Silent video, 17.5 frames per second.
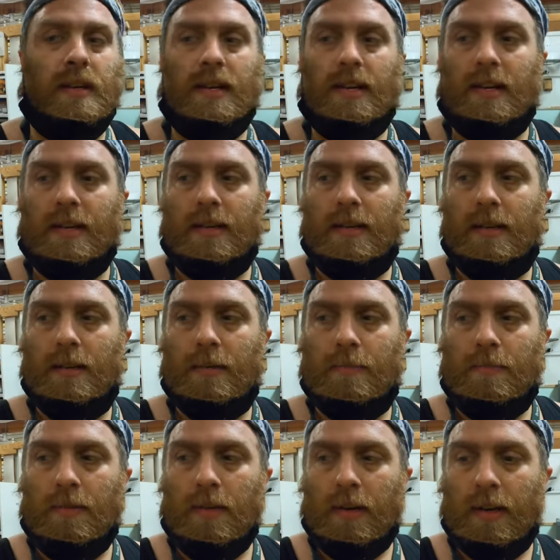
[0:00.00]
uh,
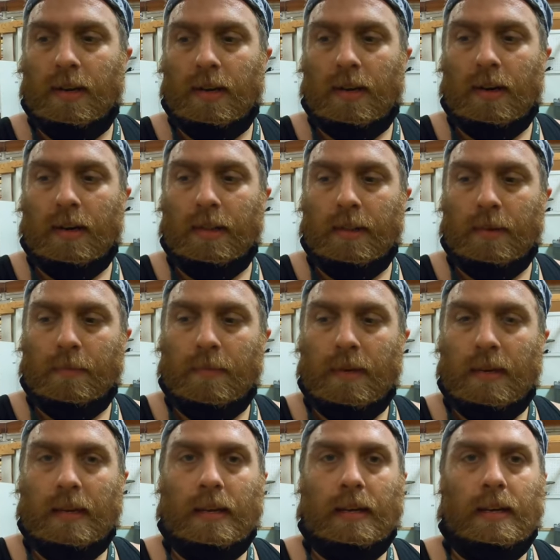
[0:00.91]
put on
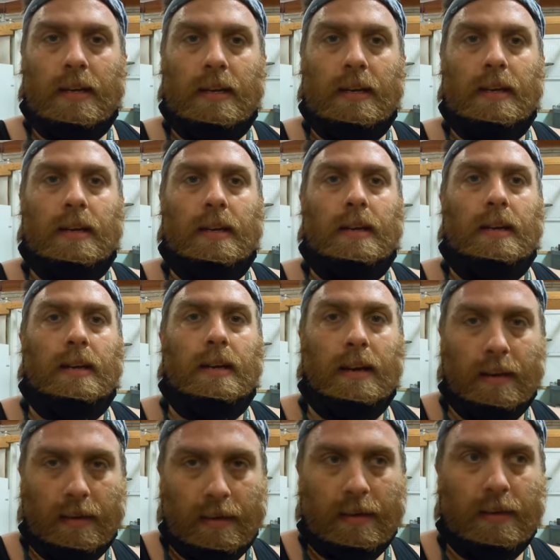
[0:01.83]
them.
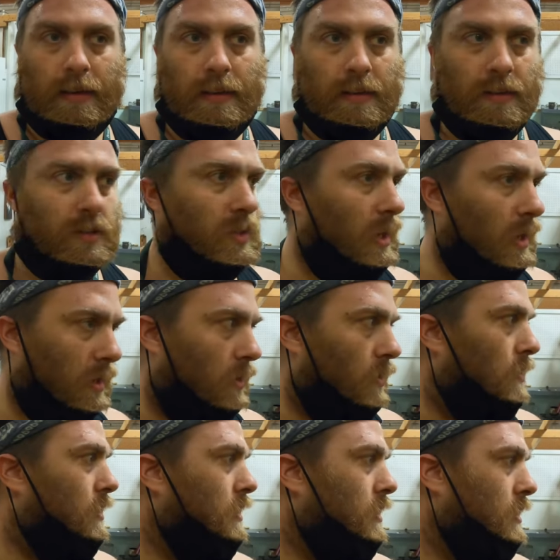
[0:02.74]

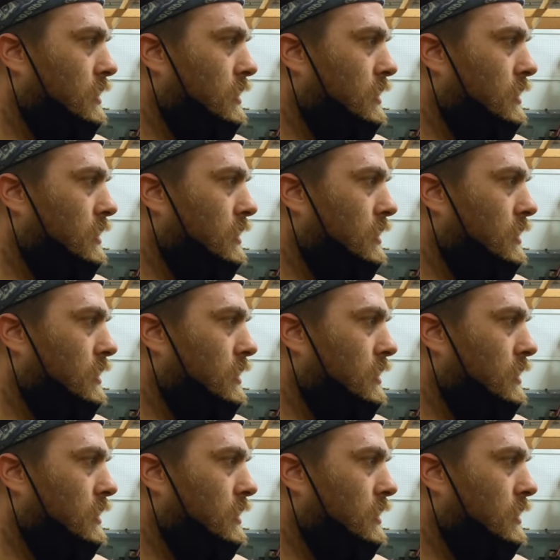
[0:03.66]
So